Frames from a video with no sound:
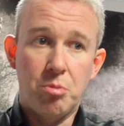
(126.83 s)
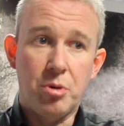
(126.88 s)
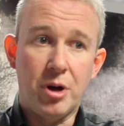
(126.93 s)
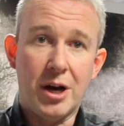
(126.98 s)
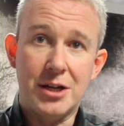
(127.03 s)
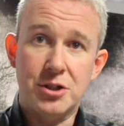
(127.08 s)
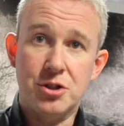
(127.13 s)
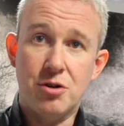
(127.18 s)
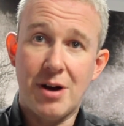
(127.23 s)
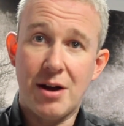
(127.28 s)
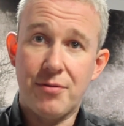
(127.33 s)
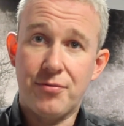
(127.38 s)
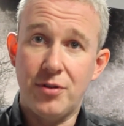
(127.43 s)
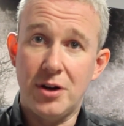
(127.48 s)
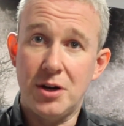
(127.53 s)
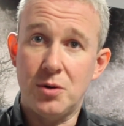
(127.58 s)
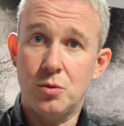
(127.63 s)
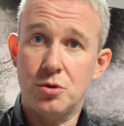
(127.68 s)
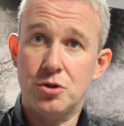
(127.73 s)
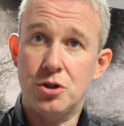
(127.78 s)
But as
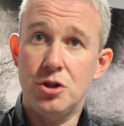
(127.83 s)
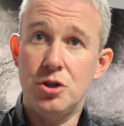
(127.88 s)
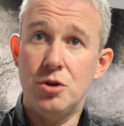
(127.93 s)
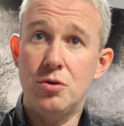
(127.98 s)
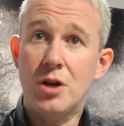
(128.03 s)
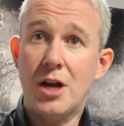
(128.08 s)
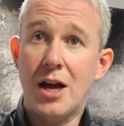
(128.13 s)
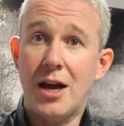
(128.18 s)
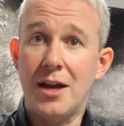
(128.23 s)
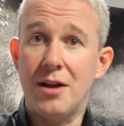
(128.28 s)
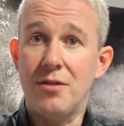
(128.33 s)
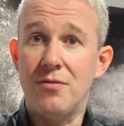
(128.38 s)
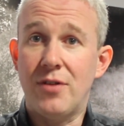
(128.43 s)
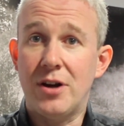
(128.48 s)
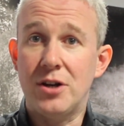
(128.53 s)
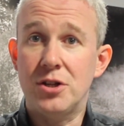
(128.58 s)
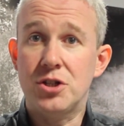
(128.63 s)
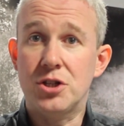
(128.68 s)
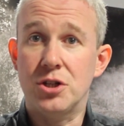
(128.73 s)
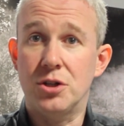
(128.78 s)
graphene was a UK
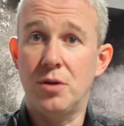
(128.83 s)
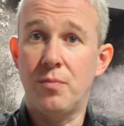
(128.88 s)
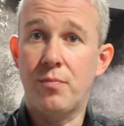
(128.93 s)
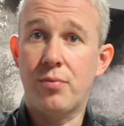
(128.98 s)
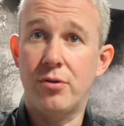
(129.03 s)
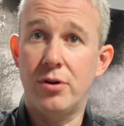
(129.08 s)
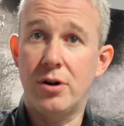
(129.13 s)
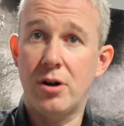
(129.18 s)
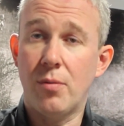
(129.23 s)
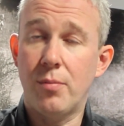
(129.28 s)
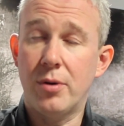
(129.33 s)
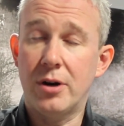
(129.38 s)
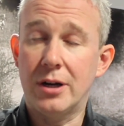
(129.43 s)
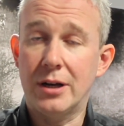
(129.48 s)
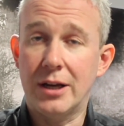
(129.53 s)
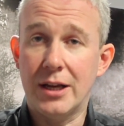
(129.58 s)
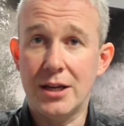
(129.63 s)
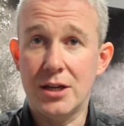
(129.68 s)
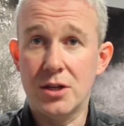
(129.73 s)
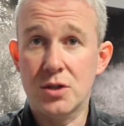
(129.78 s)
invention and
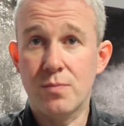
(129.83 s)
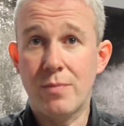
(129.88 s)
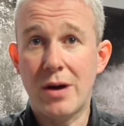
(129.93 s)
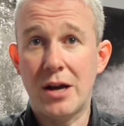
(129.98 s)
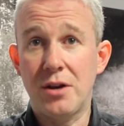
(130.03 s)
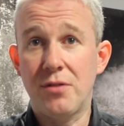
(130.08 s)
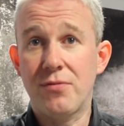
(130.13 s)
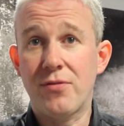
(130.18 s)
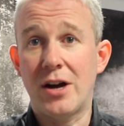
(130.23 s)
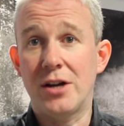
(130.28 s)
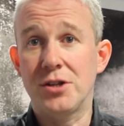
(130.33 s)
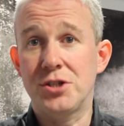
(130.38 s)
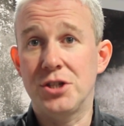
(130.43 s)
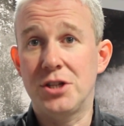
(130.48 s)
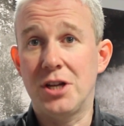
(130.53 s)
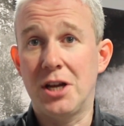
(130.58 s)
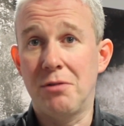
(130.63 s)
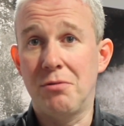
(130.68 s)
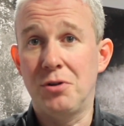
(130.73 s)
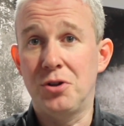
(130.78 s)
predominantly is
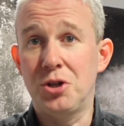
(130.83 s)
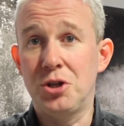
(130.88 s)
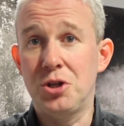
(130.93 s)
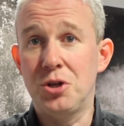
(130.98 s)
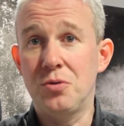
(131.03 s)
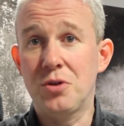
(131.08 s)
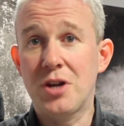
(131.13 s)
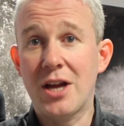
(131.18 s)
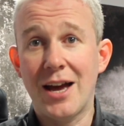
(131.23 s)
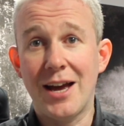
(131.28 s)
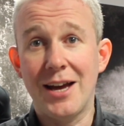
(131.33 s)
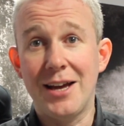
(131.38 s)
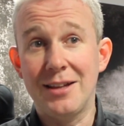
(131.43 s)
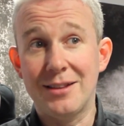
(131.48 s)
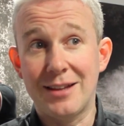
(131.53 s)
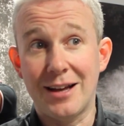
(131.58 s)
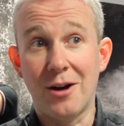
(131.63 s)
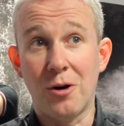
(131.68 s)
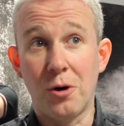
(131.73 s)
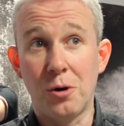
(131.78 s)
manufactured here in the UK,
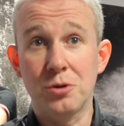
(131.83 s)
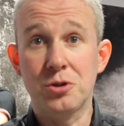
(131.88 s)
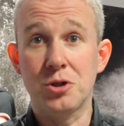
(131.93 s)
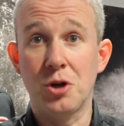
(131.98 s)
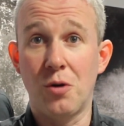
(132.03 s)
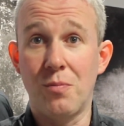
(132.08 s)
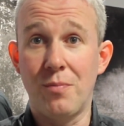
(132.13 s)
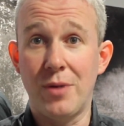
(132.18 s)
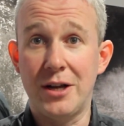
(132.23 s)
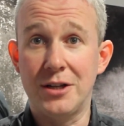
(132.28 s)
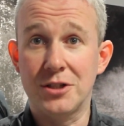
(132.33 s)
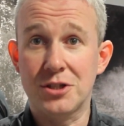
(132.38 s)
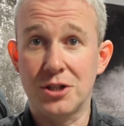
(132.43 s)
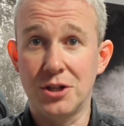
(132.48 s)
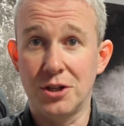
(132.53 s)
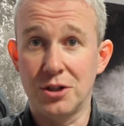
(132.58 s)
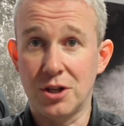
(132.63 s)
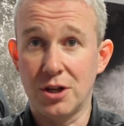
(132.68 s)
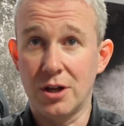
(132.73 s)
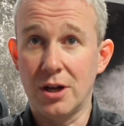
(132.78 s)
that also means
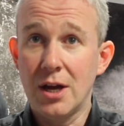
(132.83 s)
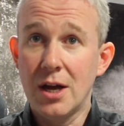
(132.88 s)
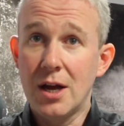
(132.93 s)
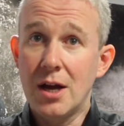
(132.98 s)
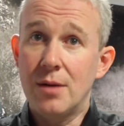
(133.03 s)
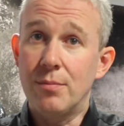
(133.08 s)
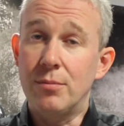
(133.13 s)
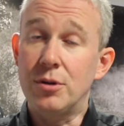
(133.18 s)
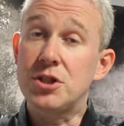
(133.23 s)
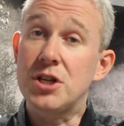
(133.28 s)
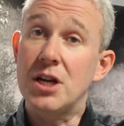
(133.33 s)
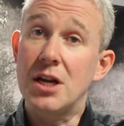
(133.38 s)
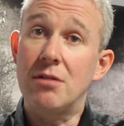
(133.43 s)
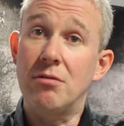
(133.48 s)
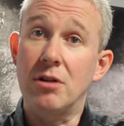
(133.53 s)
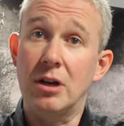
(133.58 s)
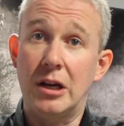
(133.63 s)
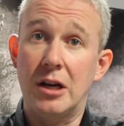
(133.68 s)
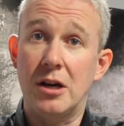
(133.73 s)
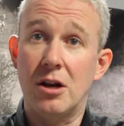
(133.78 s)
that the
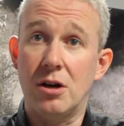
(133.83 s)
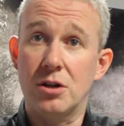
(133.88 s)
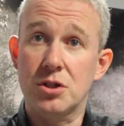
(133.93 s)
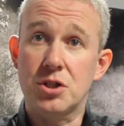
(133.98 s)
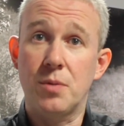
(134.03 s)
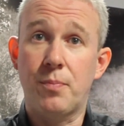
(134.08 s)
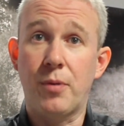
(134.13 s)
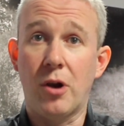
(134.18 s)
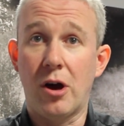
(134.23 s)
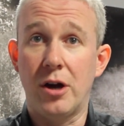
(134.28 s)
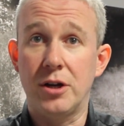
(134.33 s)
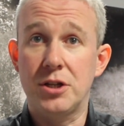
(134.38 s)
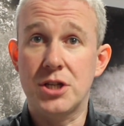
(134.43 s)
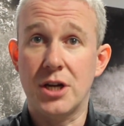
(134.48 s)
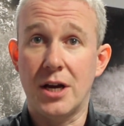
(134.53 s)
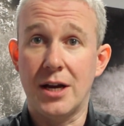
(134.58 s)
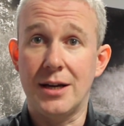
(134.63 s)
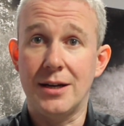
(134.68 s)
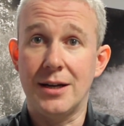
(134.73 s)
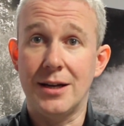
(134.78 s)
material in our supply
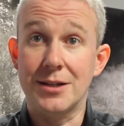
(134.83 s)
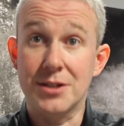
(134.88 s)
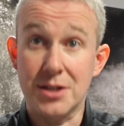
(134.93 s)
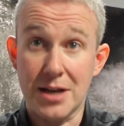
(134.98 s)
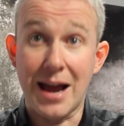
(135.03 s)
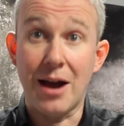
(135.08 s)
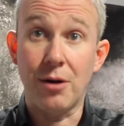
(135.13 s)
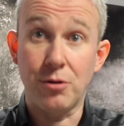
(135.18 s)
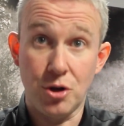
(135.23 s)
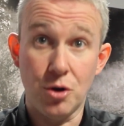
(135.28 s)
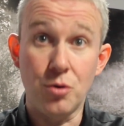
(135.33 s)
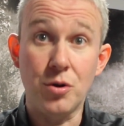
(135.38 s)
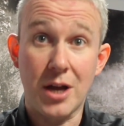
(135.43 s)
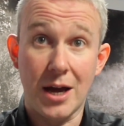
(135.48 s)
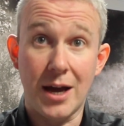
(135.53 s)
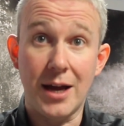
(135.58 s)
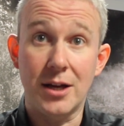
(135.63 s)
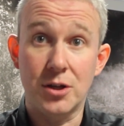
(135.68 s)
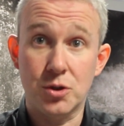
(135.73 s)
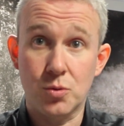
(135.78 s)
chain is now
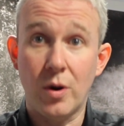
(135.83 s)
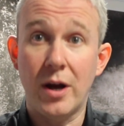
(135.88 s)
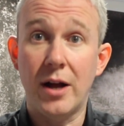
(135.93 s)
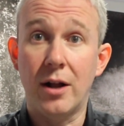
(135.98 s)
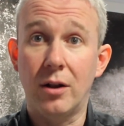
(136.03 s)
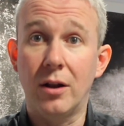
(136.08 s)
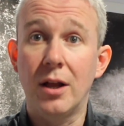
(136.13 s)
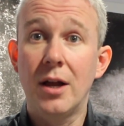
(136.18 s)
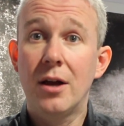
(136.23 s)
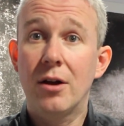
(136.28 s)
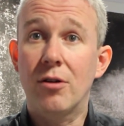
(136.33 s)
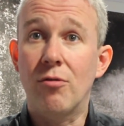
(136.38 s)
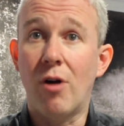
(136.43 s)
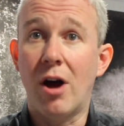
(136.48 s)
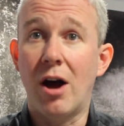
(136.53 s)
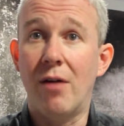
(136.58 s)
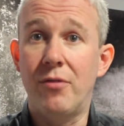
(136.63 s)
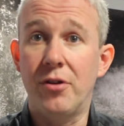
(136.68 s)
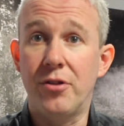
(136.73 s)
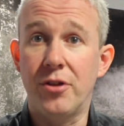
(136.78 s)
UK as well,
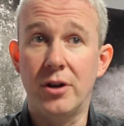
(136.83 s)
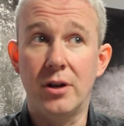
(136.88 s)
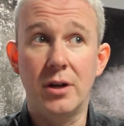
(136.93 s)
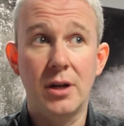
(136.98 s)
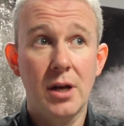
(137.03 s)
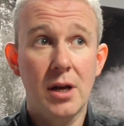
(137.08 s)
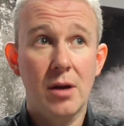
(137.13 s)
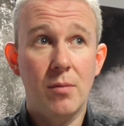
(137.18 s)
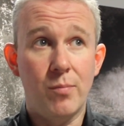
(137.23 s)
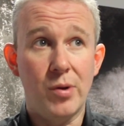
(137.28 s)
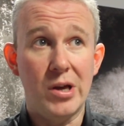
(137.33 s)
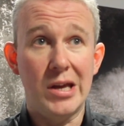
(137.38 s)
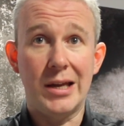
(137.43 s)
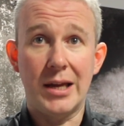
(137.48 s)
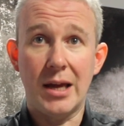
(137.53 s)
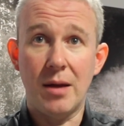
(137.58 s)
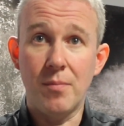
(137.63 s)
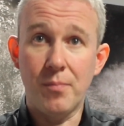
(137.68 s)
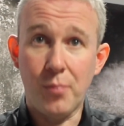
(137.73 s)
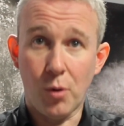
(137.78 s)
rather than
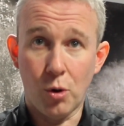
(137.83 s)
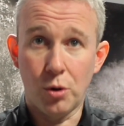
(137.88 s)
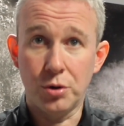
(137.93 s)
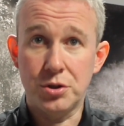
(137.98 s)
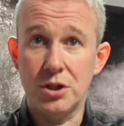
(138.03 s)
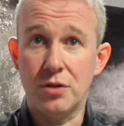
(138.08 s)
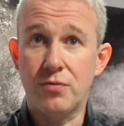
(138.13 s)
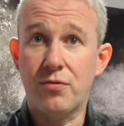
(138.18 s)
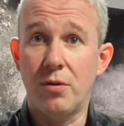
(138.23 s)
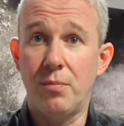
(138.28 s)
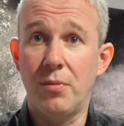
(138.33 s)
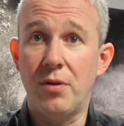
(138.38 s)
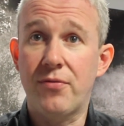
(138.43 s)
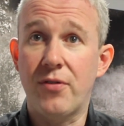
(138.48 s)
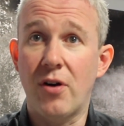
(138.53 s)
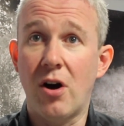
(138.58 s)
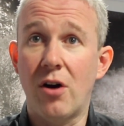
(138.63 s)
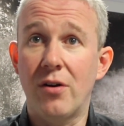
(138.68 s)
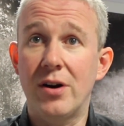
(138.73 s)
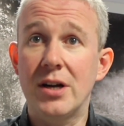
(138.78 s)
being imported from the
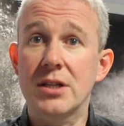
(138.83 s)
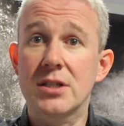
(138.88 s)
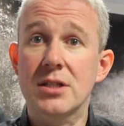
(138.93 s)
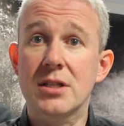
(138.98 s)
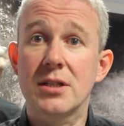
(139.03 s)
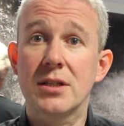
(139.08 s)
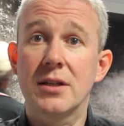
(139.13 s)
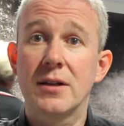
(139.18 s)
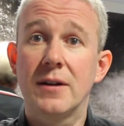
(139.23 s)
Far East.